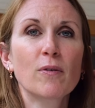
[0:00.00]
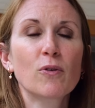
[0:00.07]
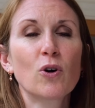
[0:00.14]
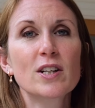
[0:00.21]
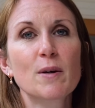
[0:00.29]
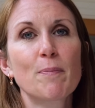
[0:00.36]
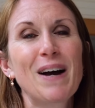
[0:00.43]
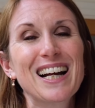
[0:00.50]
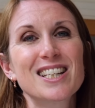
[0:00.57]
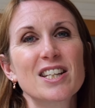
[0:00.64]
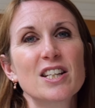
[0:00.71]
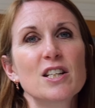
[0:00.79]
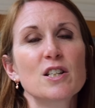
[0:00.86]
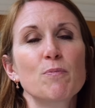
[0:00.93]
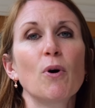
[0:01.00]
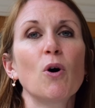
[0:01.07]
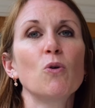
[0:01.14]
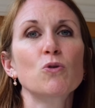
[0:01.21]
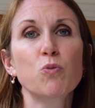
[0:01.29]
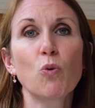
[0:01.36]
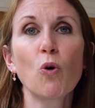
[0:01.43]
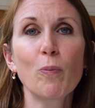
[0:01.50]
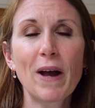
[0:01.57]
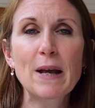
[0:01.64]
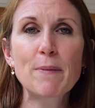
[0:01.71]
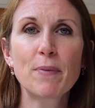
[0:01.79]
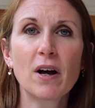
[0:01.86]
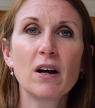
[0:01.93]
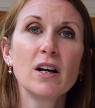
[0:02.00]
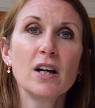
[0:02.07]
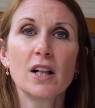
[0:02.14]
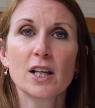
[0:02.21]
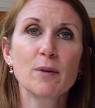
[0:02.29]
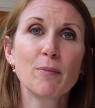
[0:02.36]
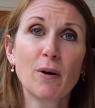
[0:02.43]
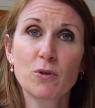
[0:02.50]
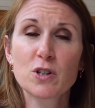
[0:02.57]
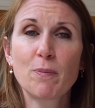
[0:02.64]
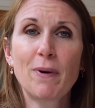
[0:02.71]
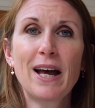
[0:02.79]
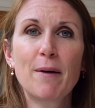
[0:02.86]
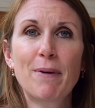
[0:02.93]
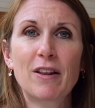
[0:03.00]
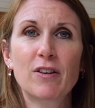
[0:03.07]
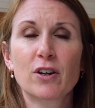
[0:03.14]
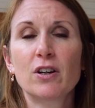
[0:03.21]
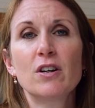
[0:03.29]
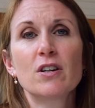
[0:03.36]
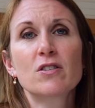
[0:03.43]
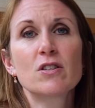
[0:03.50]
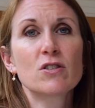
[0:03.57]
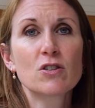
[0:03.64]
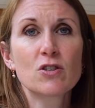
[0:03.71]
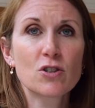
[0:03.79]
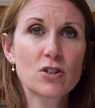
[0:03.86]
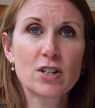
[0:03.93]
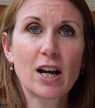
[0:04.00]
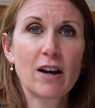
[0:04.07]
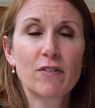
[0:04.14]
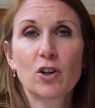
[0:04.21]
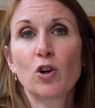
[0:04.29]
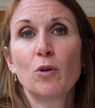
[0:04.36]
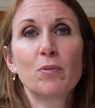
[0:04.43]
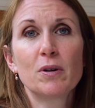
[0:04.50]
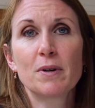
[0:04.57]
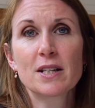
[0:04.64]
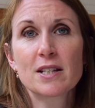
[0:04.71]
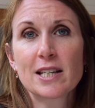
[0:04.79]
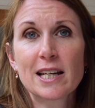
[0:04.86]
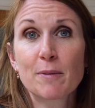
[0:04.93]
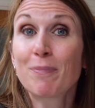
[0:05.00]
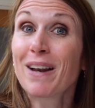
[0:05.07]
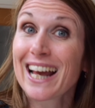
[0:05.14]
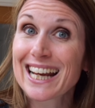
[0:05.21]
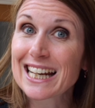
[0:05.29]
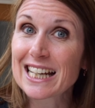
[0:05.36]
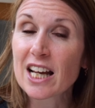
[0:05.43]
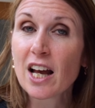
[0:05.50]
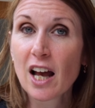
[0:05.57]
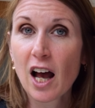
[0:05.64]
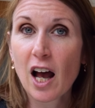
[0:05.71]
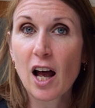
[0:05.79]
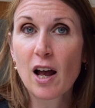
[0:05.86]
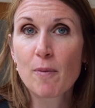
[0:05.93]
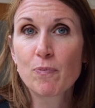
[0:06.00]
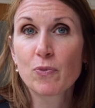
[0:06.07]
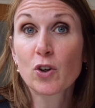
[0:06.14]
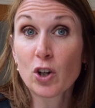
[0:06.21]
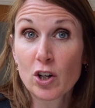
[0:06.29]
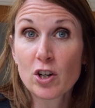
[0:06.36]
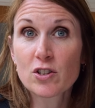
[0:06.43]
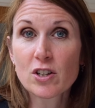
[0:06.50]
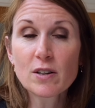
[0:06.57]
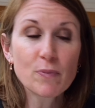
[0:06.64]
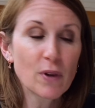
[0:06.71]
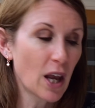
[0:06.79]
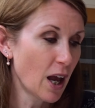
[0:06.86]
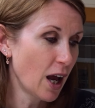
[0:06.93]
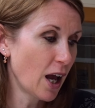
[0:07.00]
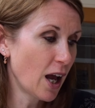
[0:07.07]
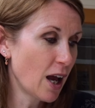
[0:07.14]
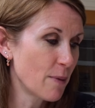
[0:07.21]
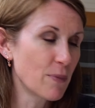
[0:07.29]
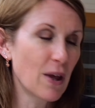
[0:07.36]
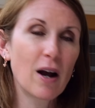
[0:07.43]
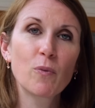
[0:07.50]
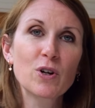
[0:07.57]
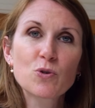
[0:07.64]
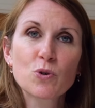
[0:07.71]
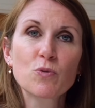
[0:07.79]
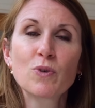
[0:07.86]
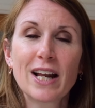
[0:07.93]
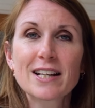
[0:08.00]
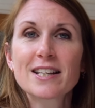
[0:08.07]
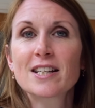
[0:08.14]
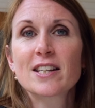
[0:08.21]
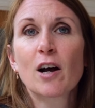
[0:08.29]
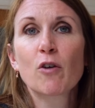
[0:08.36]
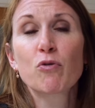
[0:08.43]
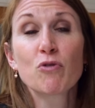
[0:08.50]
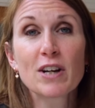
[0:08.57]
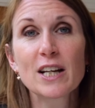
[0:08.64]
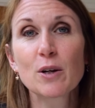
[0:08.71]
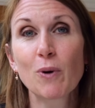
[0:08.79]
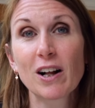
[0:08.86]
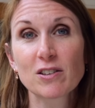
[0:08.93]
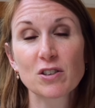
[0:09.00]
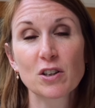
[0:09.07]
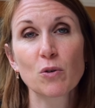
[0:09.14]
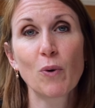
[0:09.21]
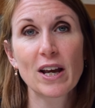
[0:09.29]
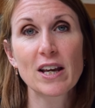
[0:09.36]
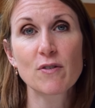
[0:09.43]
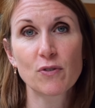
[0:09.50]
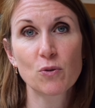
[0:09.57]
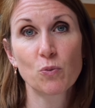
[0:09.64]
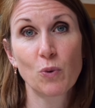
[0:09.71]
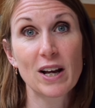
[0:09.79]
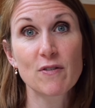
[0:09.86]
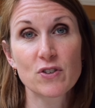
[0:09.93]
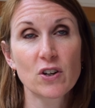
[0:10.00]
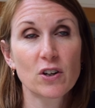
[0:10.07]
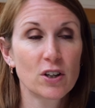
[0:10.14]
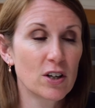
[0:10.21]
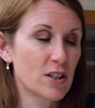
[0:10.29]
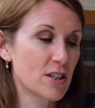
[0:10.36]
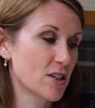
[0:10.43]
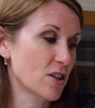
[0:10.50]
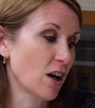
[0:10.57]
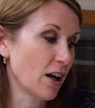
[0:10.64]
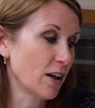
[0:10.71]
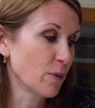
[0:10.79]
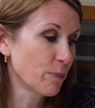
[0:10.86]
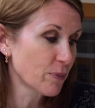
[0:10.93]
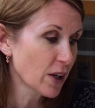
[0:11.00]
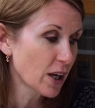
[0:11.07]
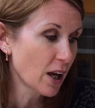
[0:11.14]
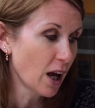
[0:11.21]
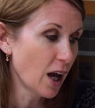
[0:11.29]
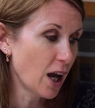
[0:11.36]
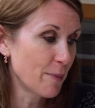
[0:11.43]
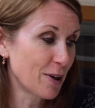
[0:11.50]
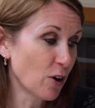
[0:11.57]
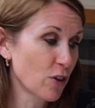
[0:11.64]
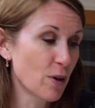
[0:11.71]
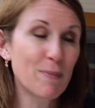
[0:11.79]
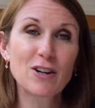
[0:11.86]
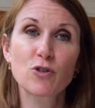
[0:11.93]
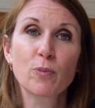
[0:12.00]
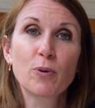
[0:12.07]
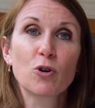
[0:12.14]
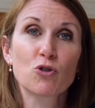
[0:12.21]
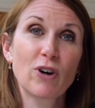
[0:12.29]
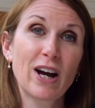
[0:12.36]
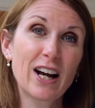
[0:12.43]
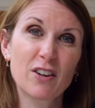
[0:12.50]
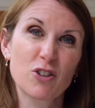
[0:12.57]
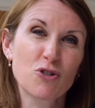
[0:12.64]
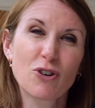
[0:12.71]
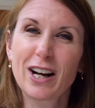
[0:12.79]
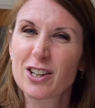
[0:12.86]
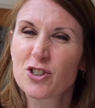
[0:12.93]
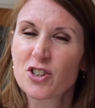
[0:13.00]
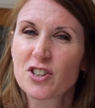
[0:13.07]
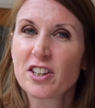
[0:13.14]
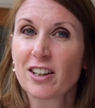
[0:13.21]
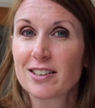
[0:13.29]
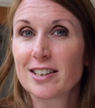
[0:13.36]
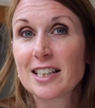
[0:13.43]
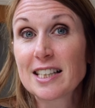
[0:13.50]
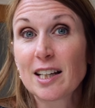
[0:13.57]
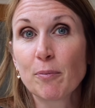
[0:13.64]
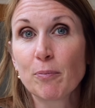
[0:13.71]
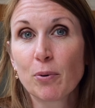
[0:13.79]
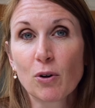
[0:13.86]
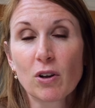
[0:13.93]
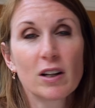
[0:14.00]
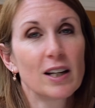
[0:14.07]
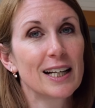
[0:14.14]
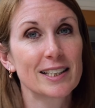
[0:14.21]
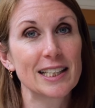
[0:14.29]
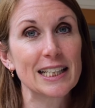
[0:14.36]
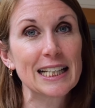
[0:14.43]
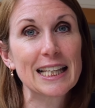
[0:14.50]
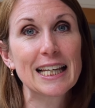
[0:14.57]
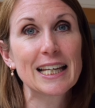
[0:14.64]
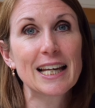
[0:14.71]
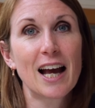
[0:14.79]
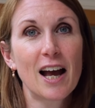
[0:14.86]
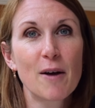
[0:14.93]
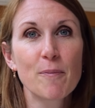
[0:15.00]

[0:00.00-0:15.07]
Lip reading: quite a patterned, bold wallpaper, you might want to pare back the curtains and just have a complementing plain curtain, which would lend itself really well to the waves curtain style. And on the Metropole track, the track's just nice and simple, letting the